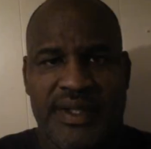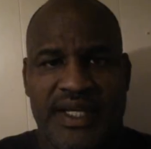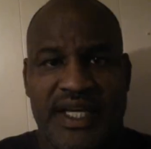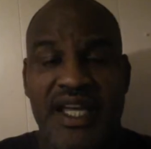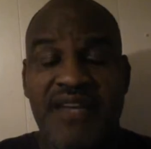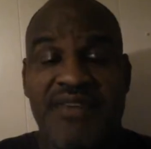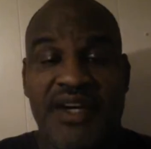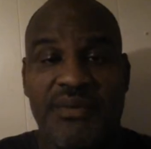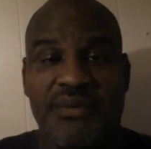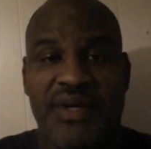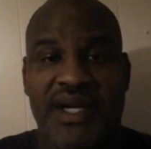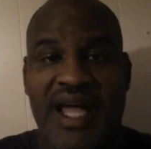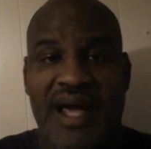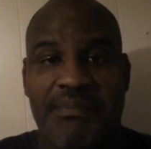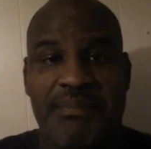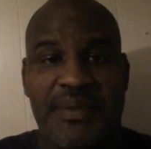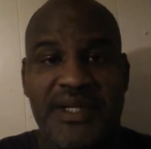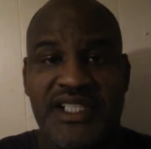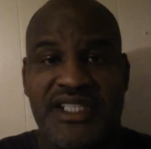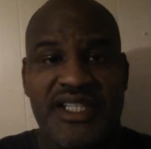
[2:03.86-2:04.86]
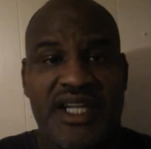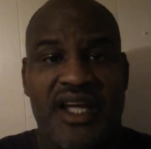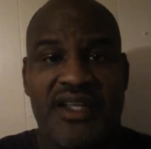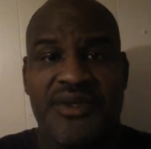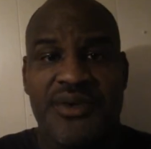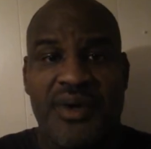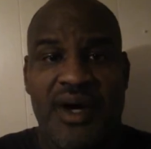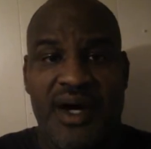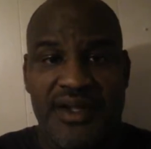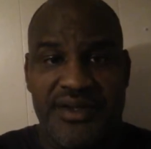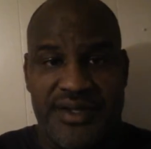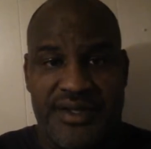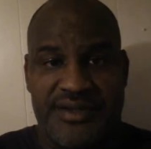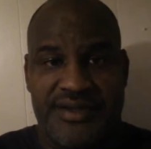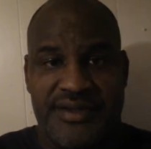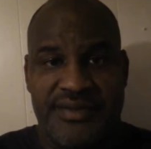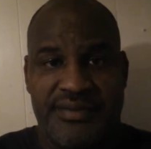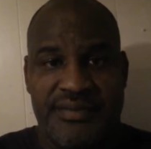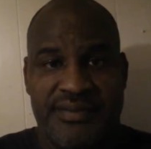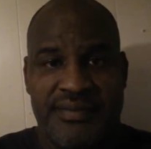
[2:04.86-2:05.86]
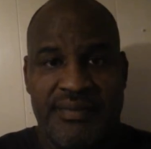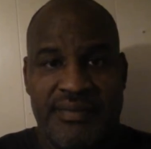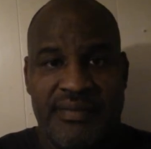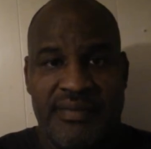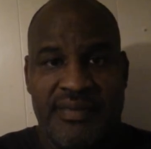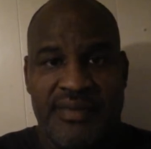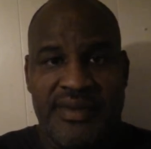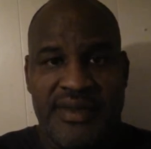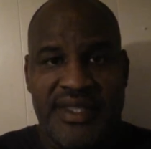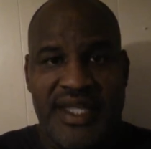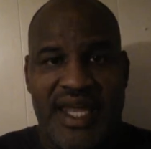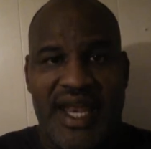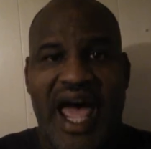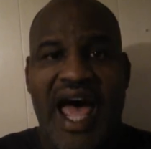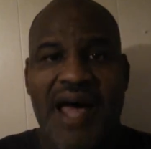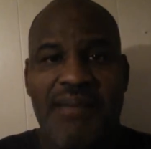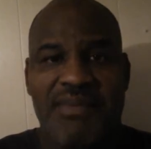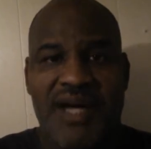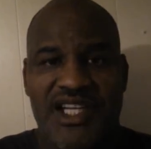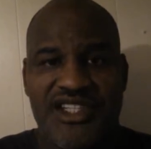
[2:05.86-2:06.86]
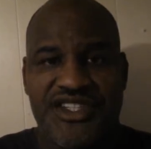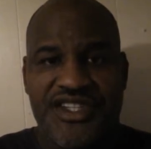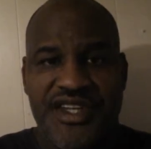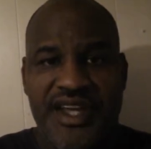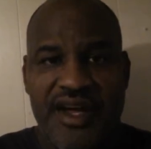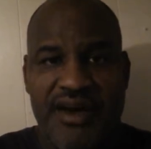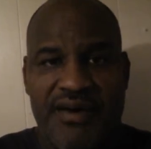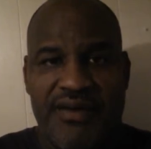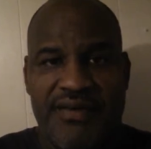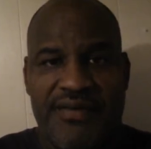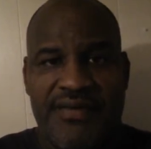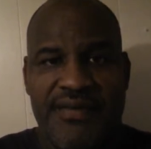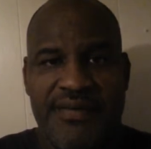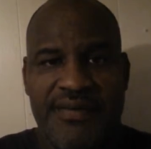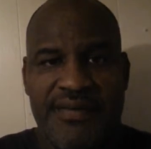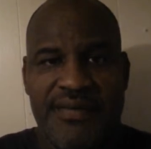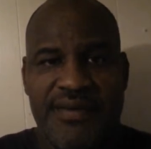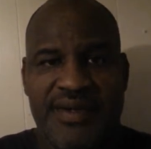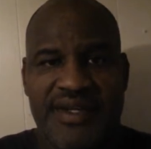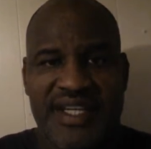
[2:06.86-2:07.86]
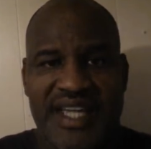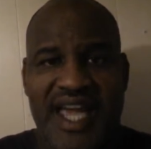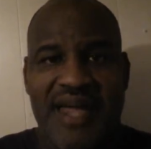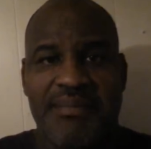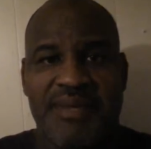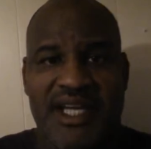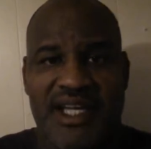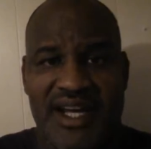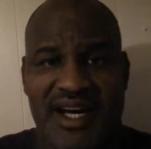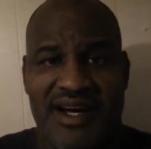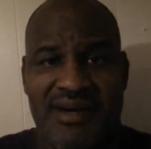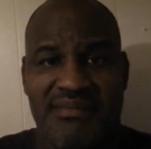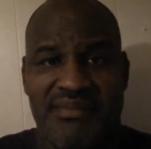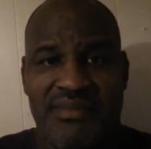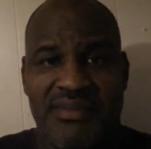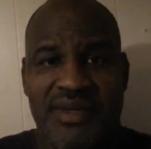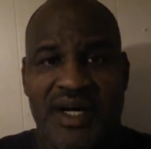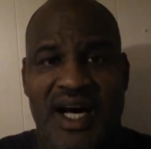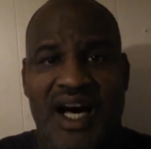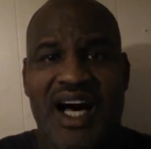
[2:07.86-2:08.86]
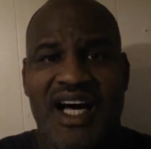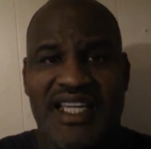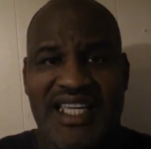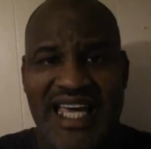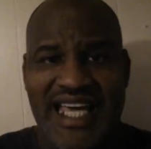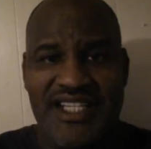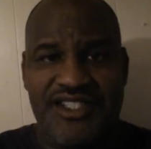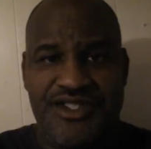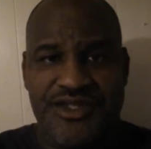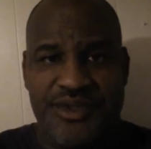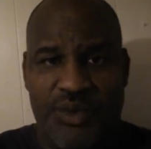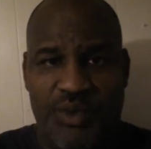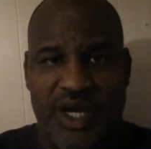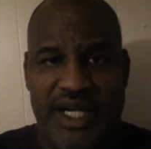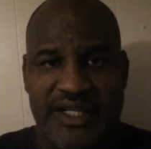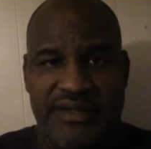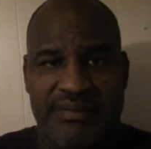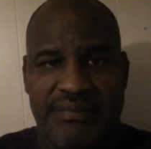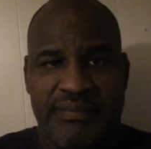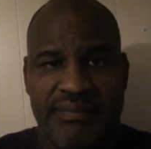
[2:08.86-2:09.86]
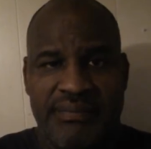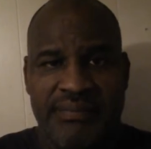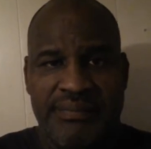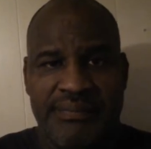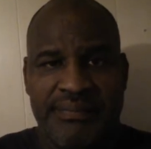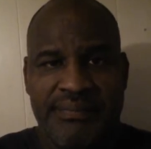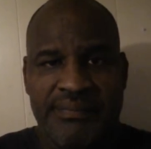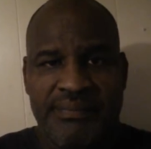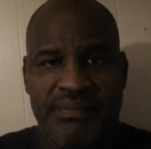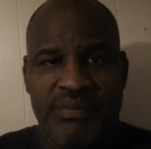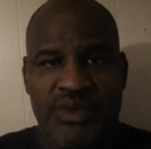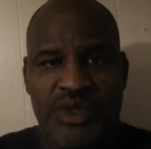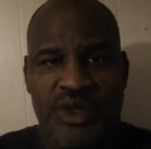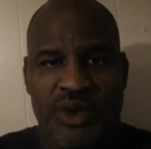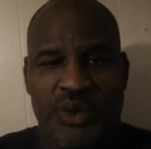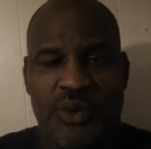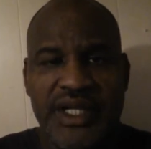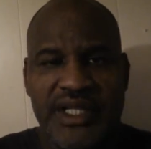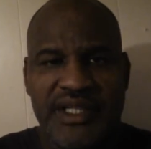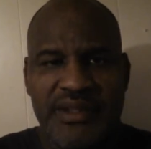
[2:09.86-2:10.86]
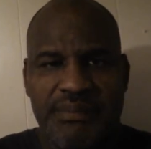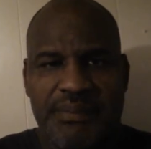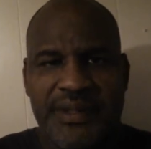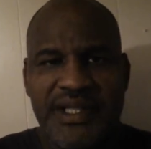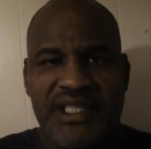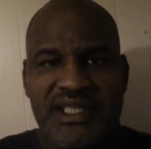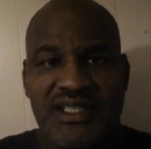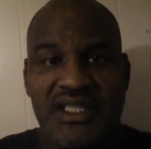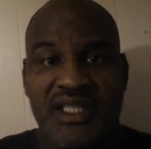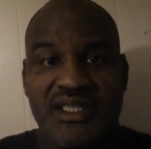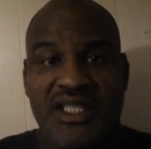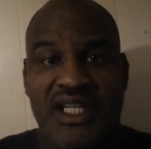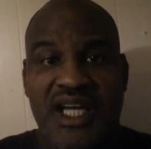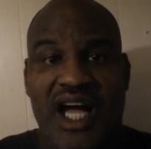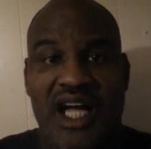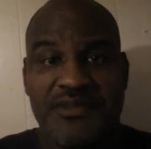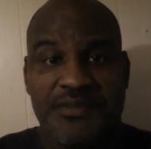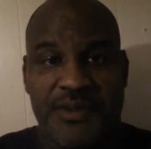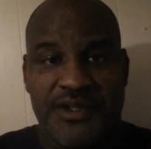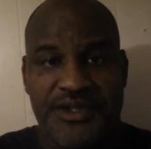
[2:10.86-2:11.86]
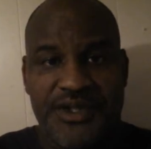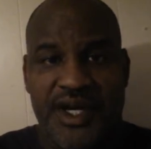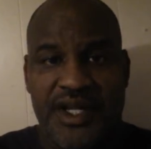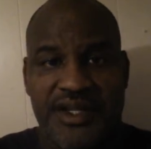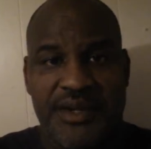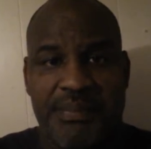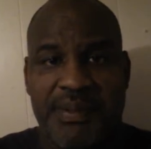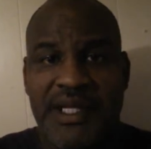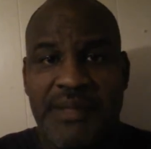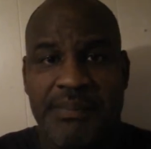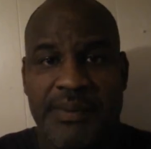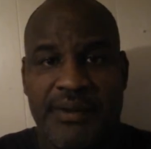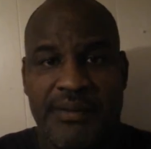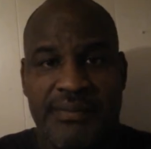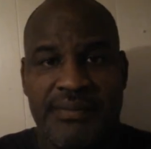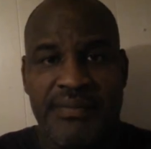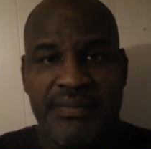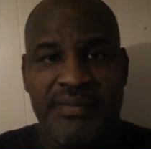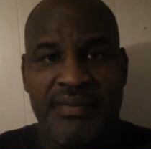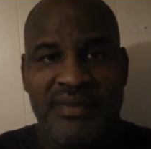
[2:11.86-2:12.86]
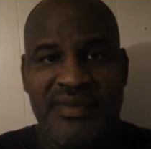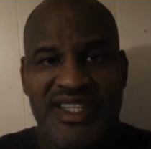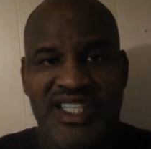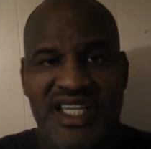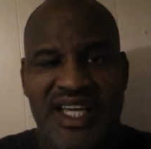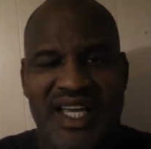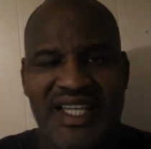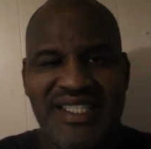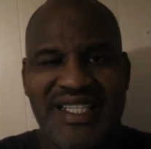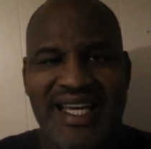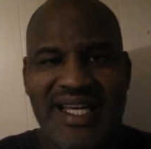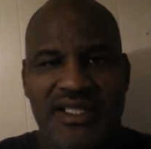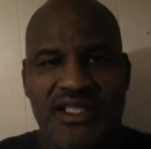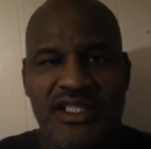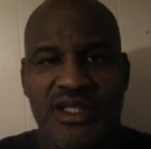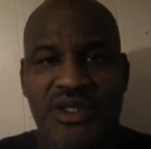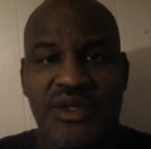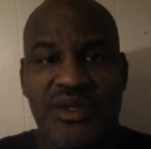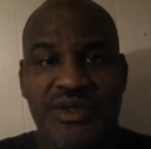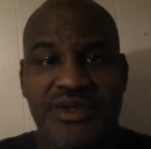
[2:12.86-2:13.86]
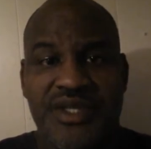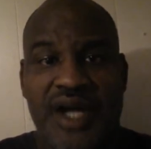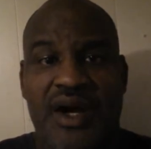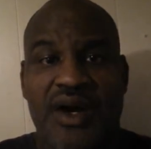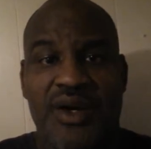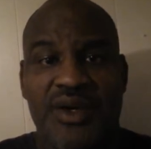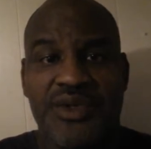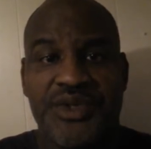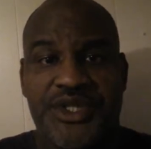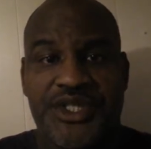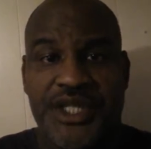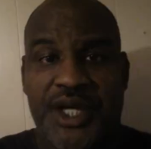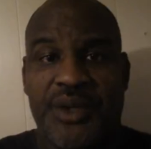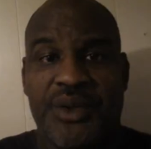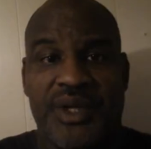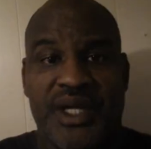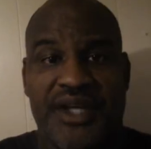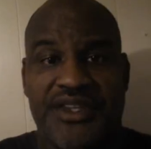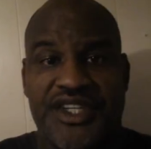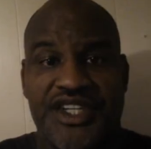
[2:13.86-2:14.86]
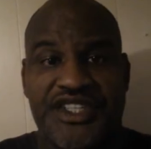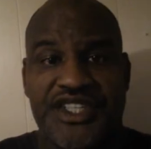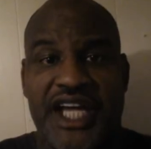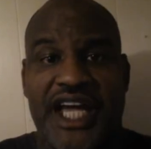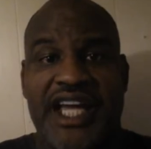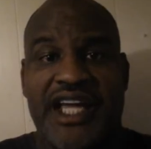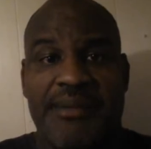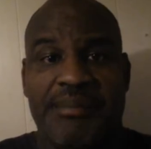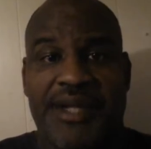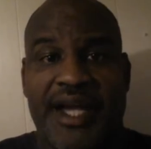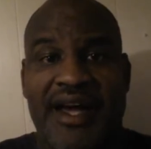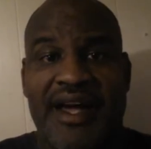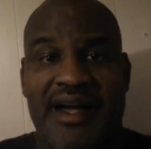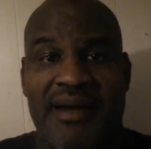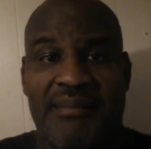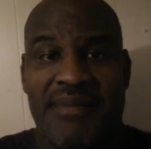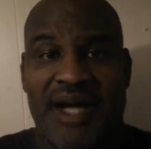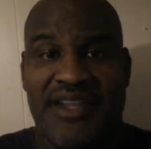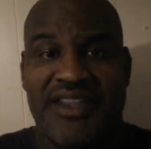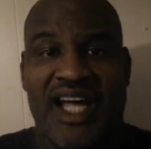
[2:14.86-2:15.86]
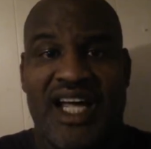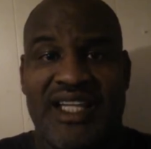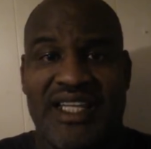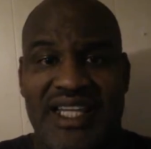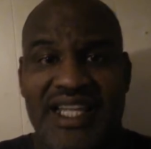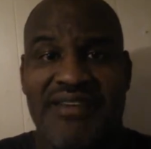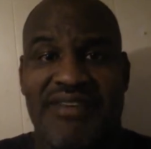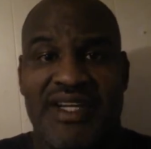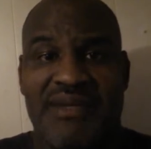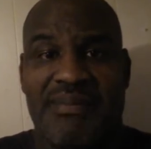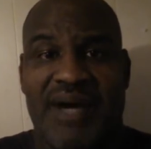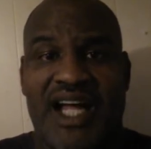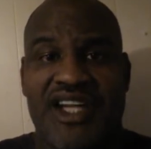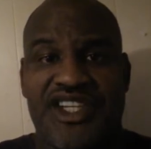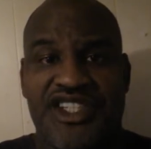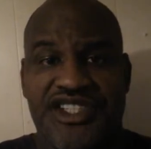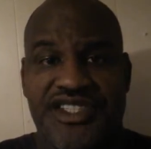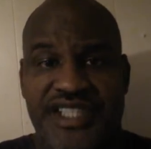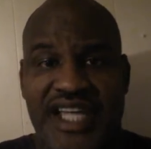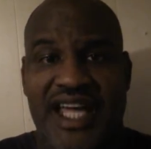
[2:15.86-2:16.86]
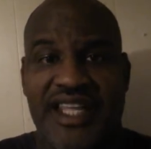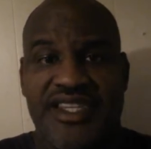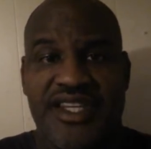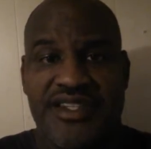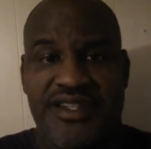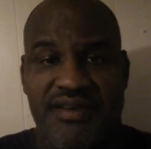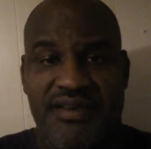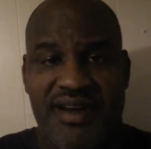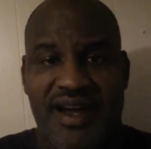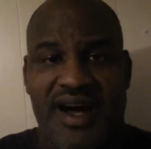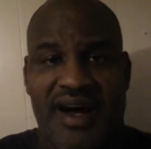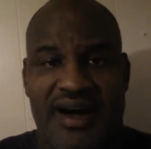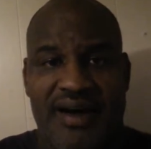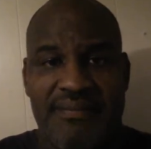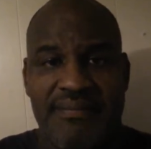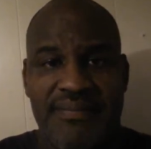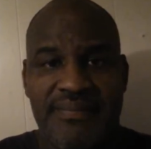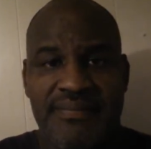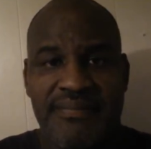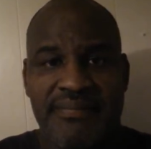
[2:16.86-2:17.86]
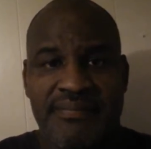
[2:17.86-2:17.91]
even when I preach it unto others, that I myself can become a castaway. We can preach this gospel to other people and yet lose our own soul at the same time by not living by the standards of God.